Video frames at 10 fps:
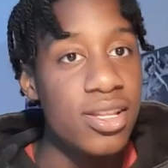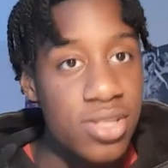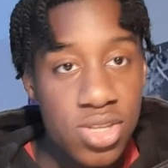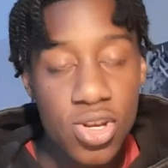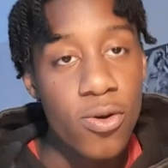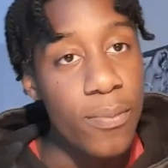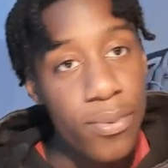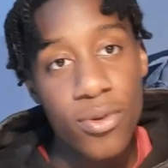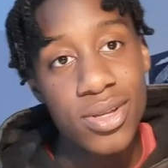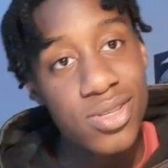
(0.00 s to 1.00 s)
So
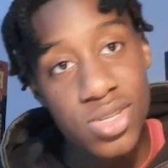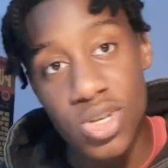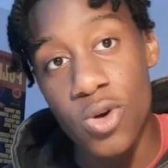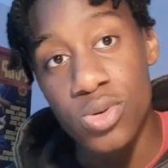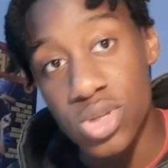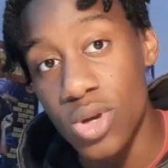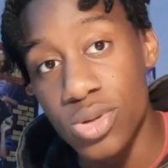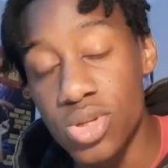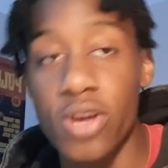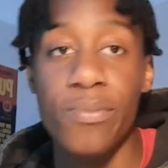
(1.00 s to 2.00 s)
important, so, so,
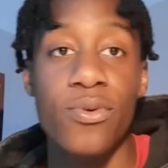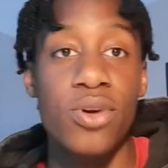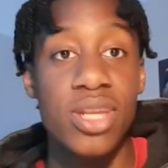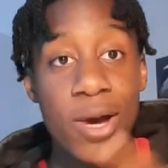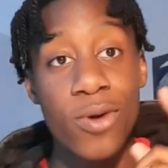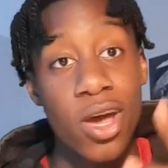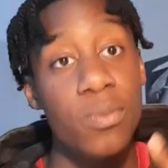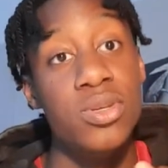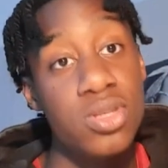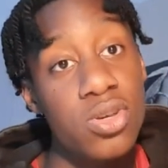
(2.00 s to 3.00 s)
so important. That will help
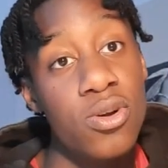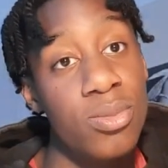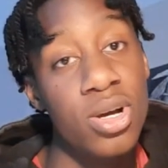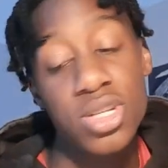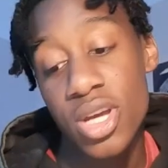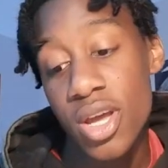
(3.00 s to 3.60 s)
you so much.